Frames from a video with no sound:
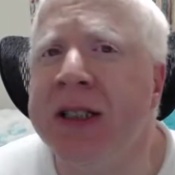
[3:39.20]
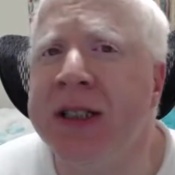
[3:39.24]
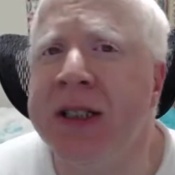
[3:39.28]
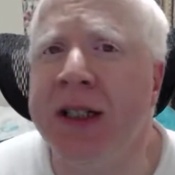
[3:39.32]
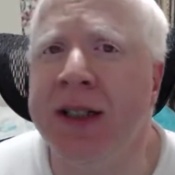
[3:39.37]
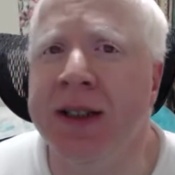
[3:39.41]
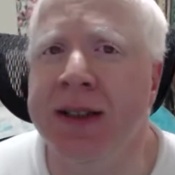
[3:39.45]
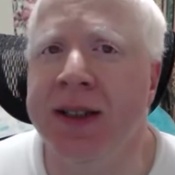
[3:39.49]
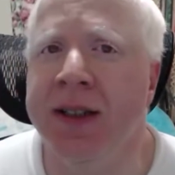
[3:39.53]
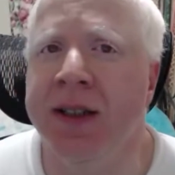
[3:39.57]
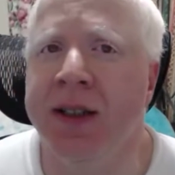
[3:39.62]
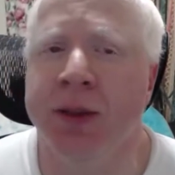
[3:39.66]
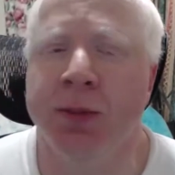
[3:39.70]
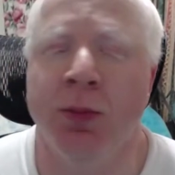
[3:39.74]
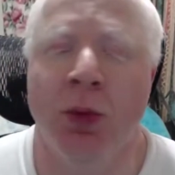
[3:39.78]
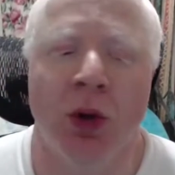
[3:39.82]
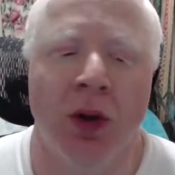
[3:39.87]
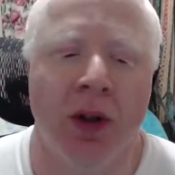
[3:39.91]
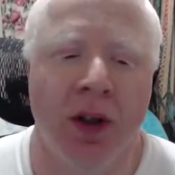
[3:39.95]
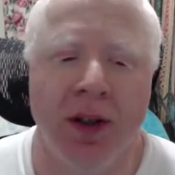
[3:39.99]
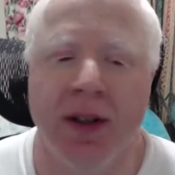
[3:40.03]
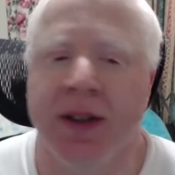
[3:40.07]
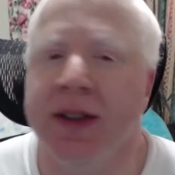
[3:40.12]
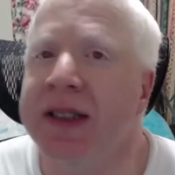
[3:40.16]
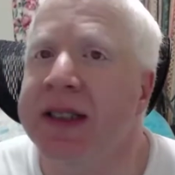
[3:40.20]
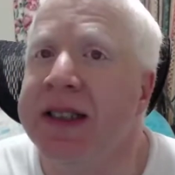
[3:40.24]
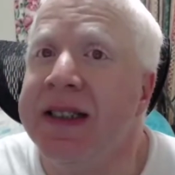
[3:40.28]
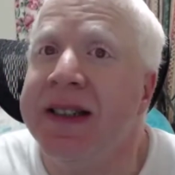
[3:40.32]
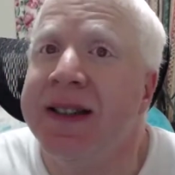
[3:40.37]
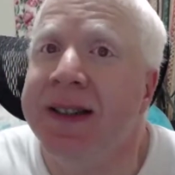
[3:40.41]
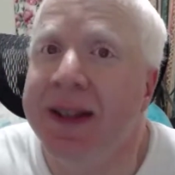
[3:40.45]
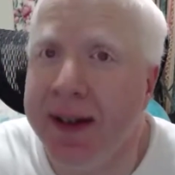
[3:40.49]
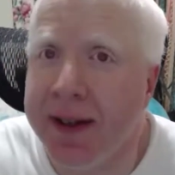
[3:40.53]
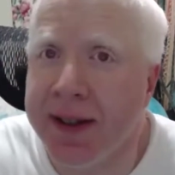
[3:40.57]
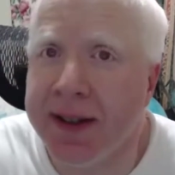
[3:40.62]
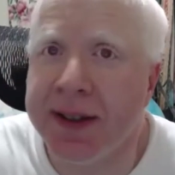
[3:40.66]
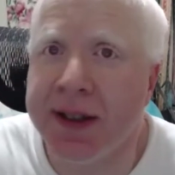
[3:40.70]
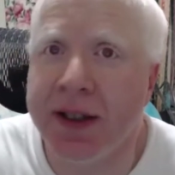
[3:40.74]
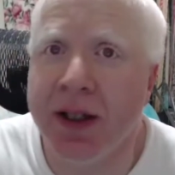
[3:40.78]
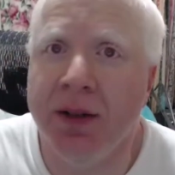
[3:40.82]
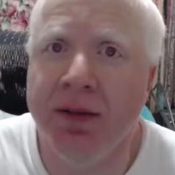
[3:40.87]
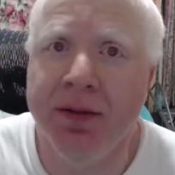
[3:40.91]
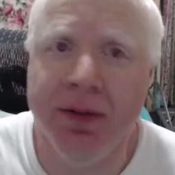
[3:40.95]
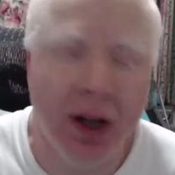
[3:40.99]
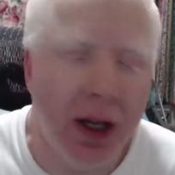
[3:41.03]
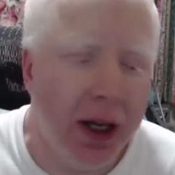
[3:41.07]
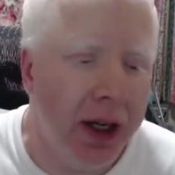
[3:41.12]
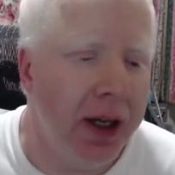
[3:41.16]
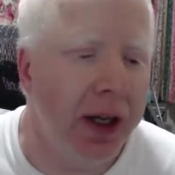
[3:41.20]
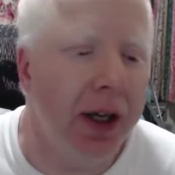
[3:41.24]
nicotine is more like the synthetic stuff.